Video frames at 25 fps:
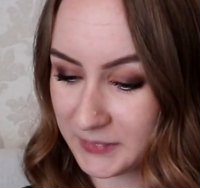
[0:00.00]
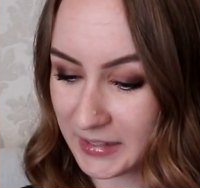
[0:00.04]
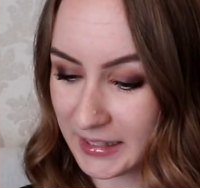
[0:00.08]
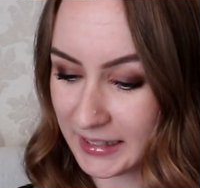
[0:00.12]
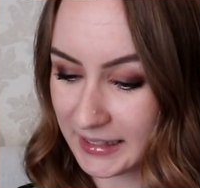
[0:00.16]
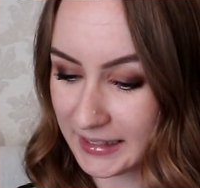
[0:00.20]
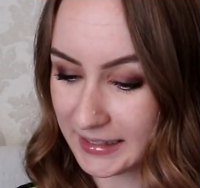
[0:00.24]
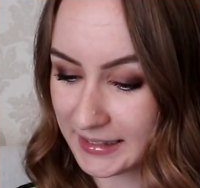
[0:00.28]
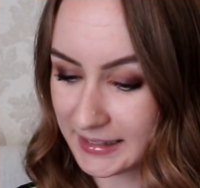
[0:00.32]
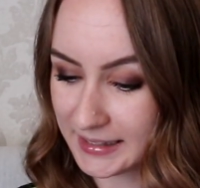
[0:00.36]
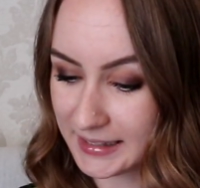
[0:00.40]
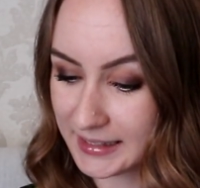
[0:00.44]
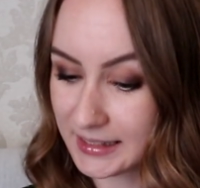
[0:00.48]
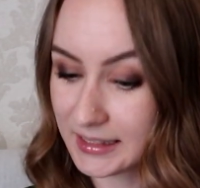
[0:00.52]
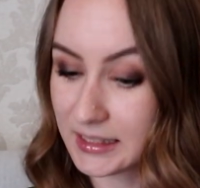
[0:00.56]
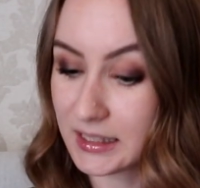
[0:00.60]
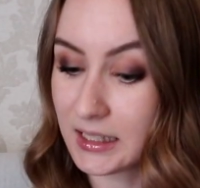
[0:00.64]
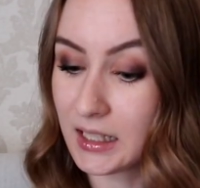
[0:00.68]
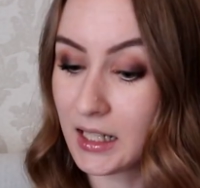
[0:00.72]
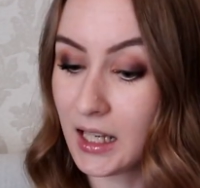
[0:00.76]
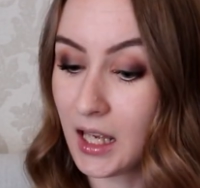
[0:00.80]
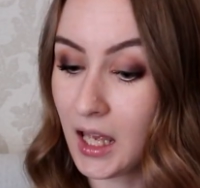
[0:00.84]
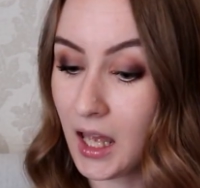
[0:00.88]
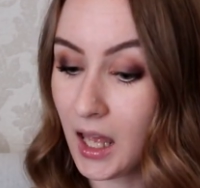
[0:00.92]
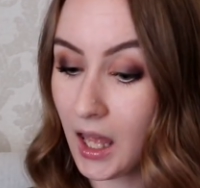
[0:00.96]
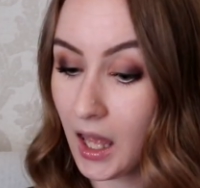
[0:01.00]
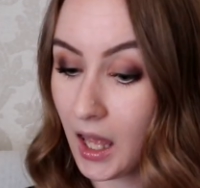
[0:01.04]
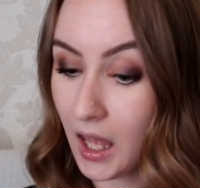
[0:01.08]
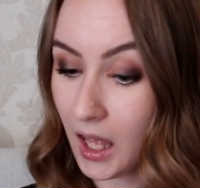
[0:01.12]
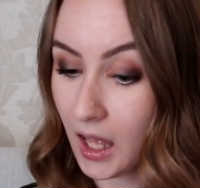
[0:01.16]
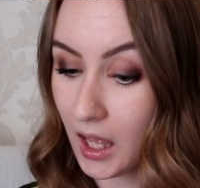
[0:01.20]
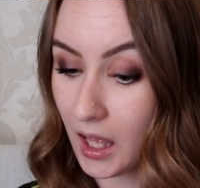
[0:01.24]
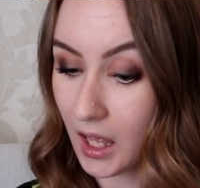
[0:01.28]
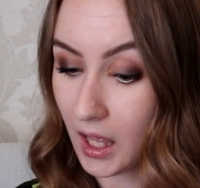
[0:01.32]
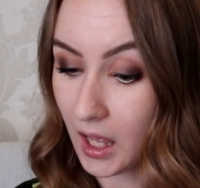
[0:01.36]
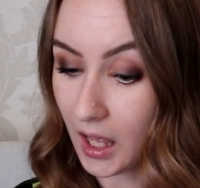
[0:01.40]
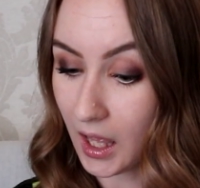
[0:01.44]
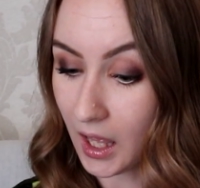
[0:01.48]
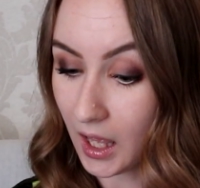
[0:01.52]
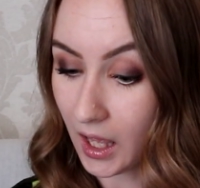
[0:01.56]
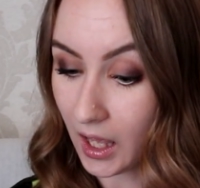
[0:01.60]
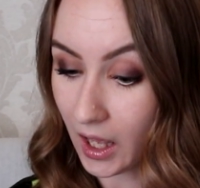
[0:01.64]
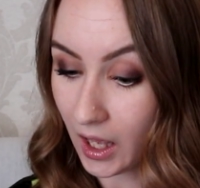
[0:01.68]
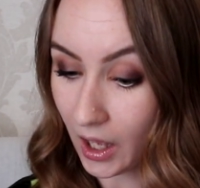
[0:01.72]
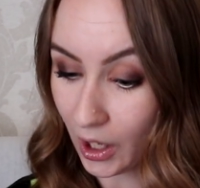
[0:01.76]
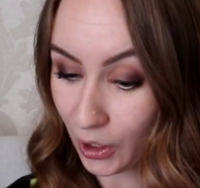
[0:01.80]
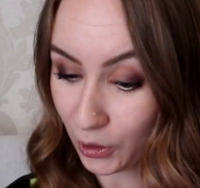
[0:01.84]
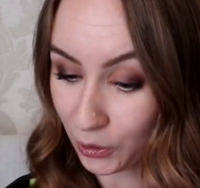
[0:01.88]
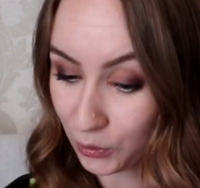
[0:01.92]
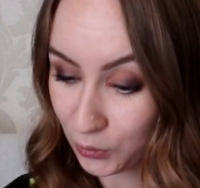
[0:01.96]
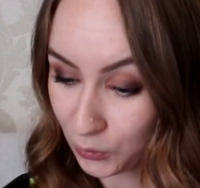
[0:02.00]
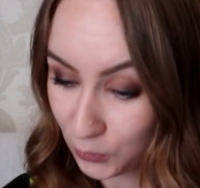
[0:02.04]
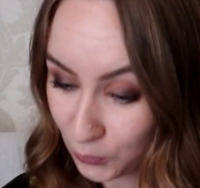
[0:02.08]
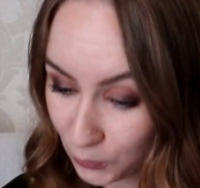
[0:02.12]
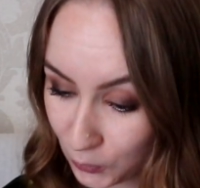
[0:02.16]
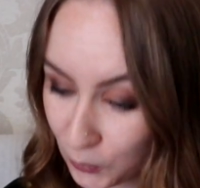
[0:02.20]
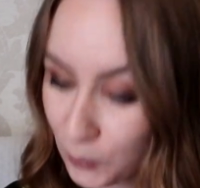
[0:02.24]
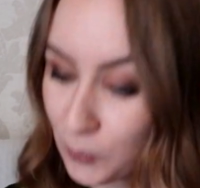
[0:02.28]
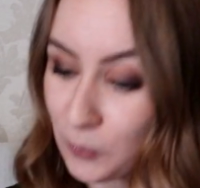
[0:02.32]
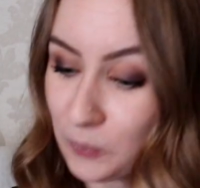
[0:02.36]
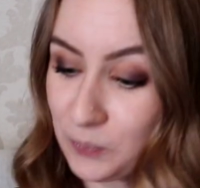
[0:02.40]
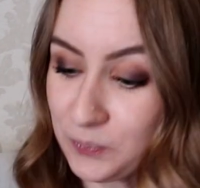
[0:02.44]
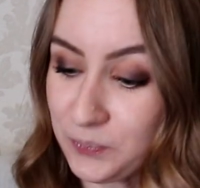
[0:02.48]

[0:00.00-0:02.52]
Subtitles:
it's ahku,